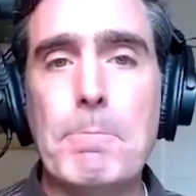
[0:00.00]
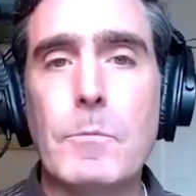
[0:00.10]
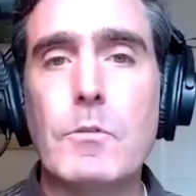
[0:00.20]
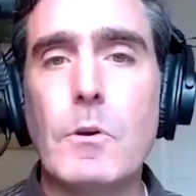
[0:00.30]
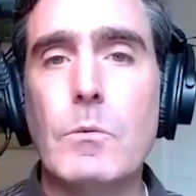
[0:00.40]

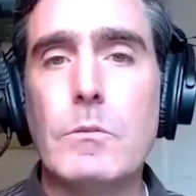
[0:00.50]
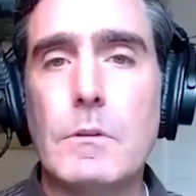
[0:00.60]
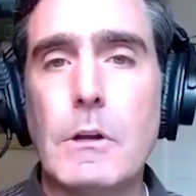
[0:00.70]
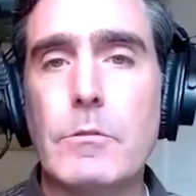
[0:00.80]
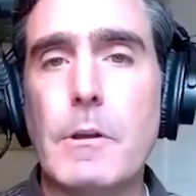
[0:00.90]
So,
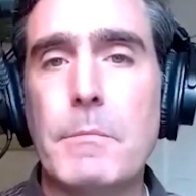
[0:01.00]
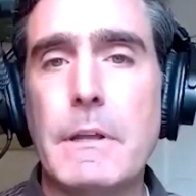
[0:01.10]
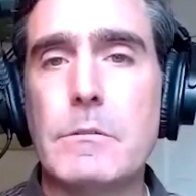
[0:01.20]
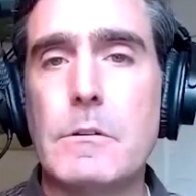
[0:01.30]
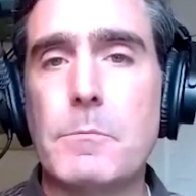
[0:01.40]
some
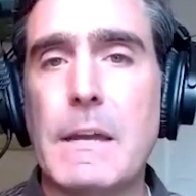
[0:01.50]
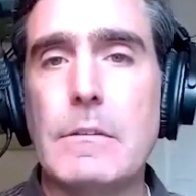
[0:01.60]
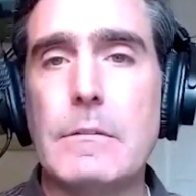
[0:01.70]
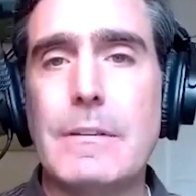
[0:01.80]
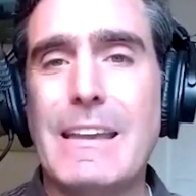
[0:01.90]
listeners
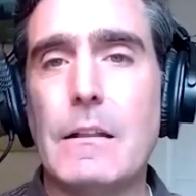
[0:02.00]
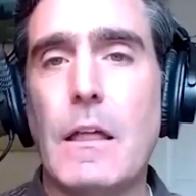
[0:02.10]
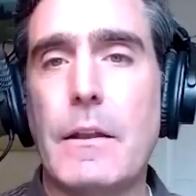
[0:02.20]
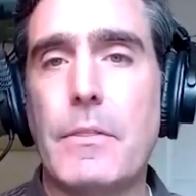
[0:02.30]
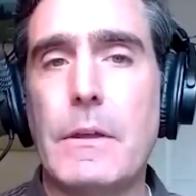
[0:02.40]
might see a
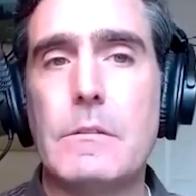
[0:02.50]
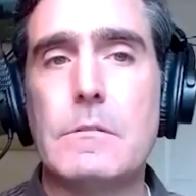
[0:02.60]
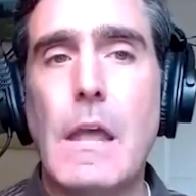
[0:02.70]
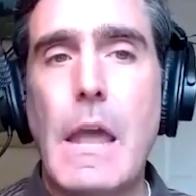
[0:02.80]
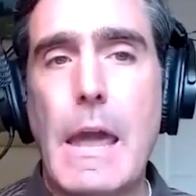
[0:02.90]
lot of this
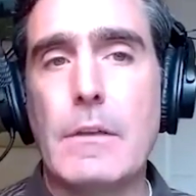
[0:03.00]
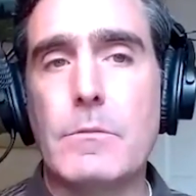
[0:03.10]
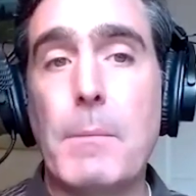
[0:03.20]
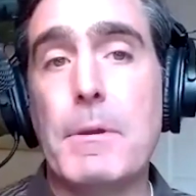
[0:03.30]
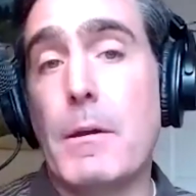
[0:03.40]
as
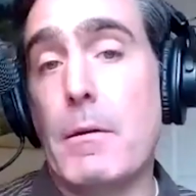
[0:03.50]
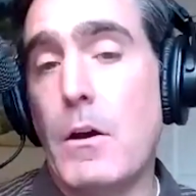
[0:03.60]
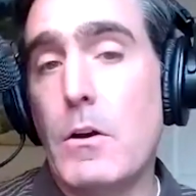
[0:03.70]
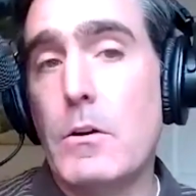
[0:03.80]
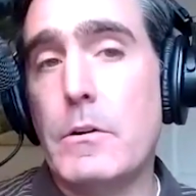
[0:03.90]
maybe a
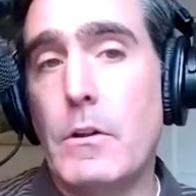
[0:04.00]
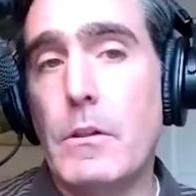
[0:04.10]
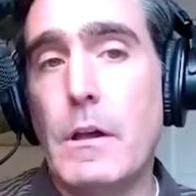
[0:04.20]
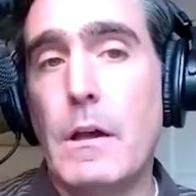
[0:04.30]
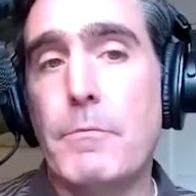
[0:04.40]

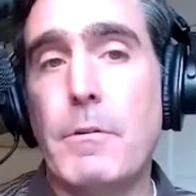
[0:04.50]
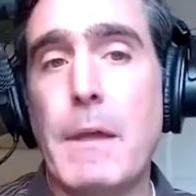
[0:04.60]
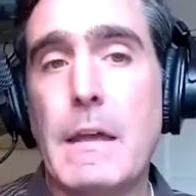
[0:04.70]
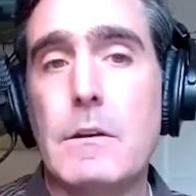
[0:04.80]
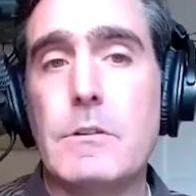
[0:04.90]
hurdle for
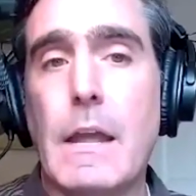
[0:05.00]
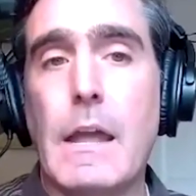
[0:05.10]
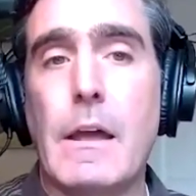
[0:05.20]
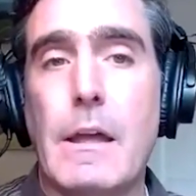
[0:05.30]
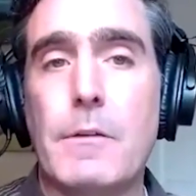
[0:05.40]
managing
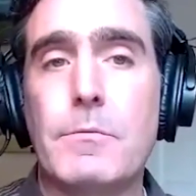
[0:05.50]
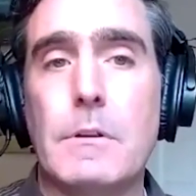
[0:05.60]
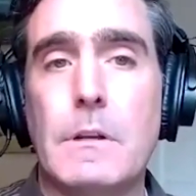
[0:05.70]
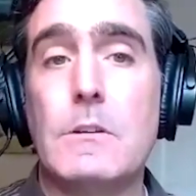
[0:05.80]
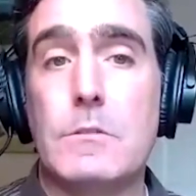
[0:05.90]
AIFs,
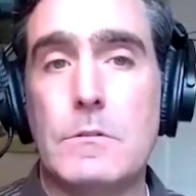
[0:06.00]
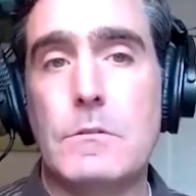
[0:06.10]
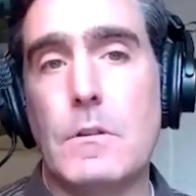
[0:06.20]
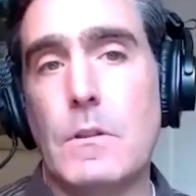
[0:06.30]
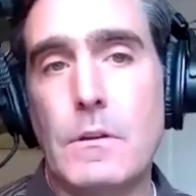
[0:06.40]
in addition
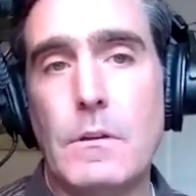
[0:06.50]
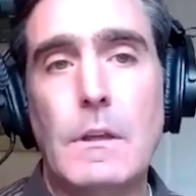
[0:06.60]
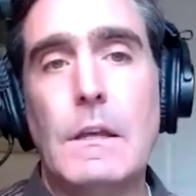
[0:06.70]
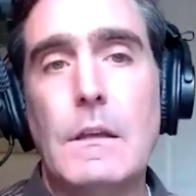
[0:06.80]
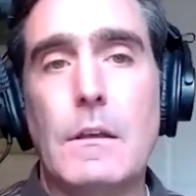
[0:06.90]
to the
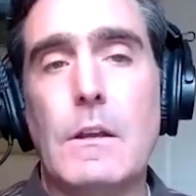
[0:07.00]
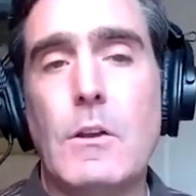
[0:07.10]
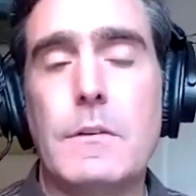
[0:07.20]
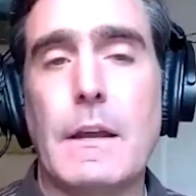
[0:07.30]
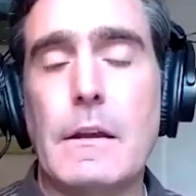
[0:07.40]

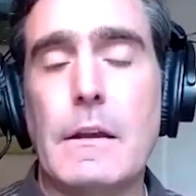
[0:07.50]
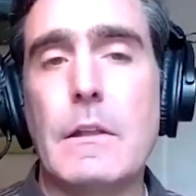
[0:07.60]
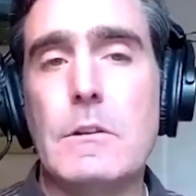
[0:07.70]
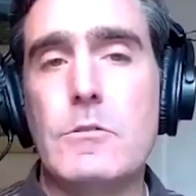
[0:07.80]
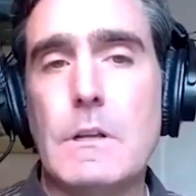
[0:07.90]

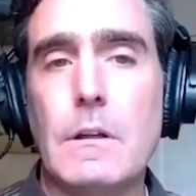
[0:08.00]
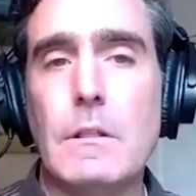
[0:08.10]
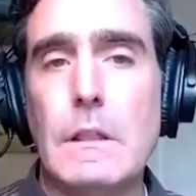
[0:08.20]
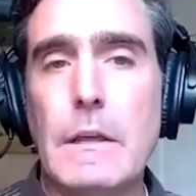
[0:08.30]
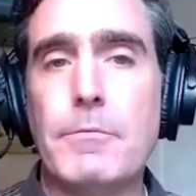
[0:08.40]
technology
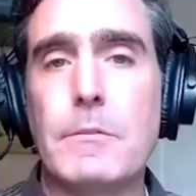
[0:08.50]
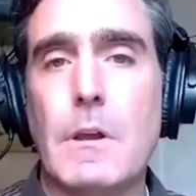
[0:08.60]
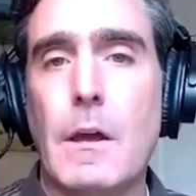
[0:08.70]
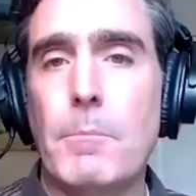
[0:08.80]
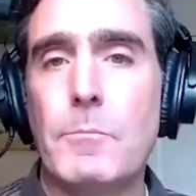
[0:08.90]
lift,
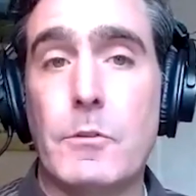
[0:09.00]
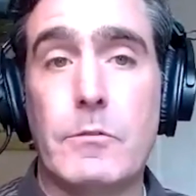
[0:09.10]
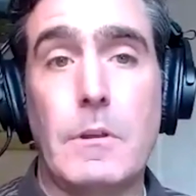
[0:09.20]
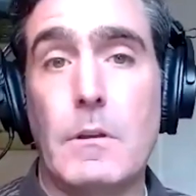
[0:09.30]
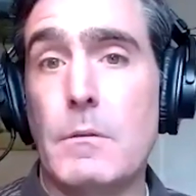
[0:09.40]

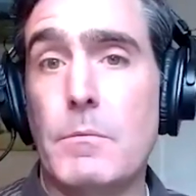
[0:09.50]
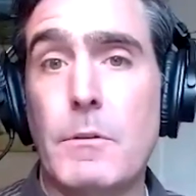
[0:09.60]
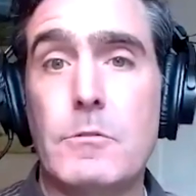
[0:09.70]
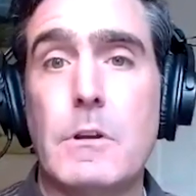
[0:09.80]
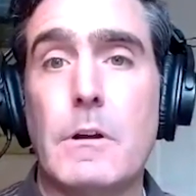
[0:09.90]
just
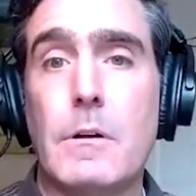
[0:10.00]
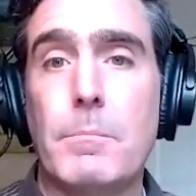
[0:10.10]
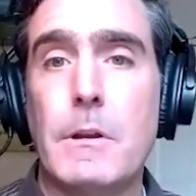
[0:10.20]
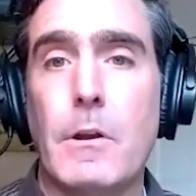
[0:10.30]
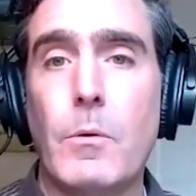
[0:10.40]
the sheer,
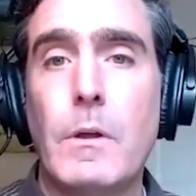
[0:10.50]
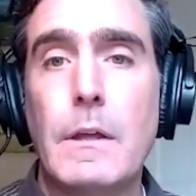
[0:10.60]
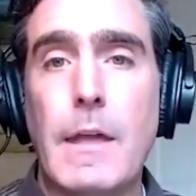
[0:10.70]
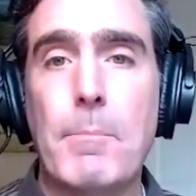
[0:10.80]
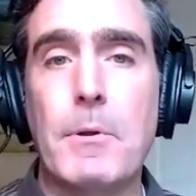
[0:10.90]

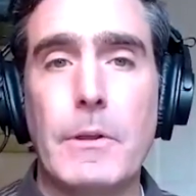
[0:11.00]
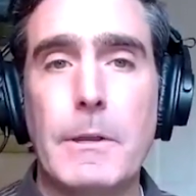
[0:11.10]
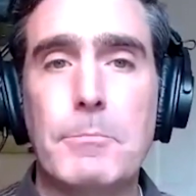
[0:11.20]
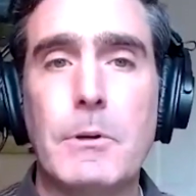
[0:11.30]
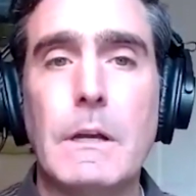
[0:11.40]
capital
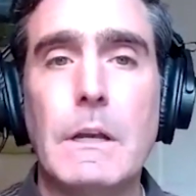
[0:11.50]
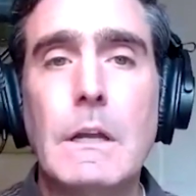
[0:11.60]
input.